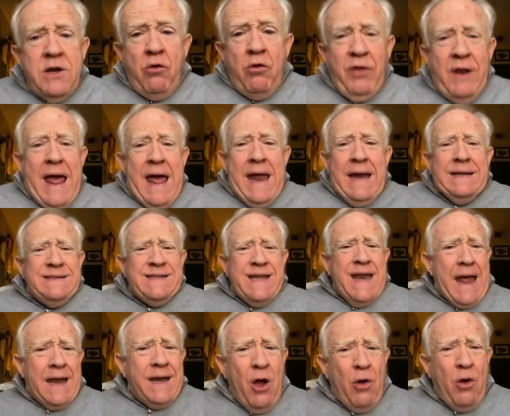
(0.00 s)
know the line? I said,
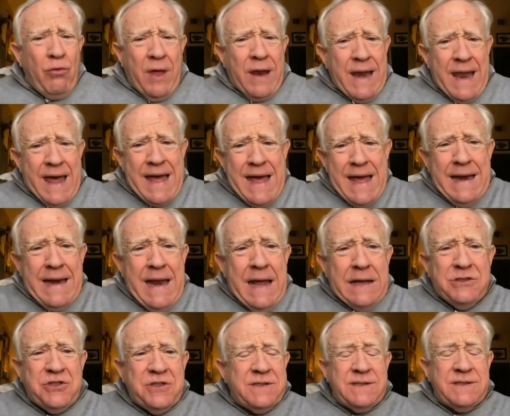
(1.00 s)
I know the line. I
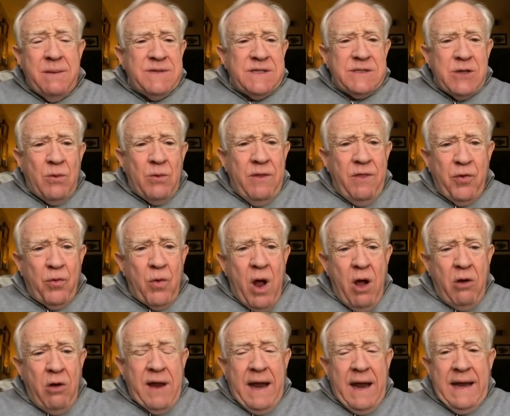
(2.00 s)
just am so
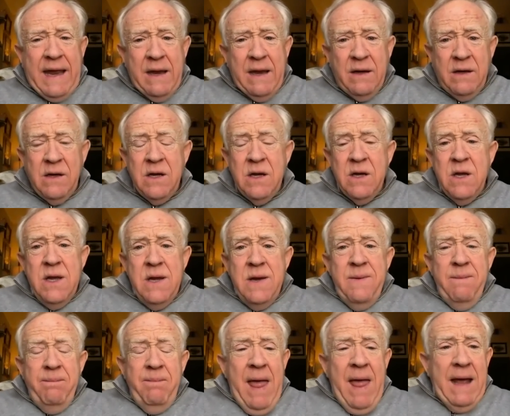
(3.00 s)
enthralled.
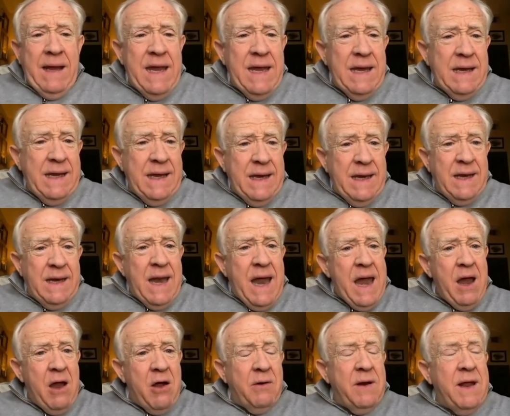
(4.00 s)
I can't get it
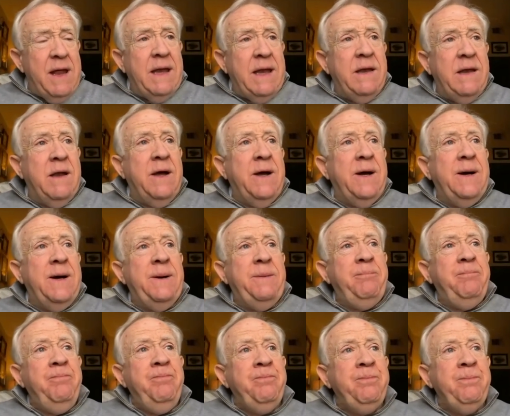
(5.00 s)
out. And,
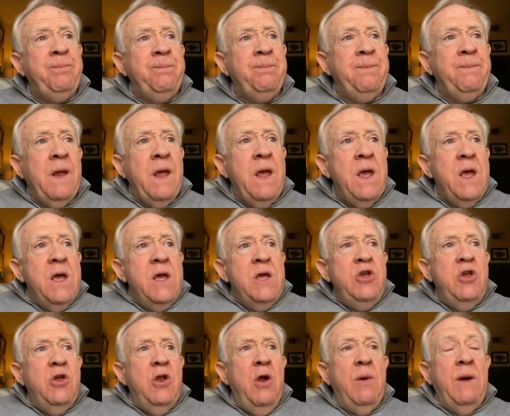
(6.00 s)

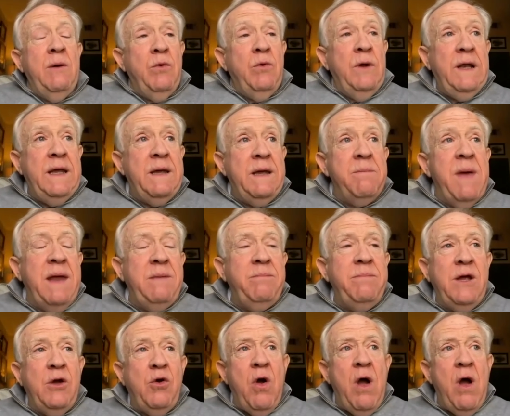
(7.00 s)
it made
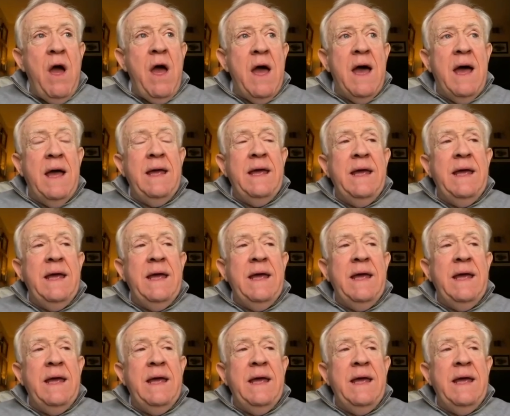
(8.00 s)
me cry,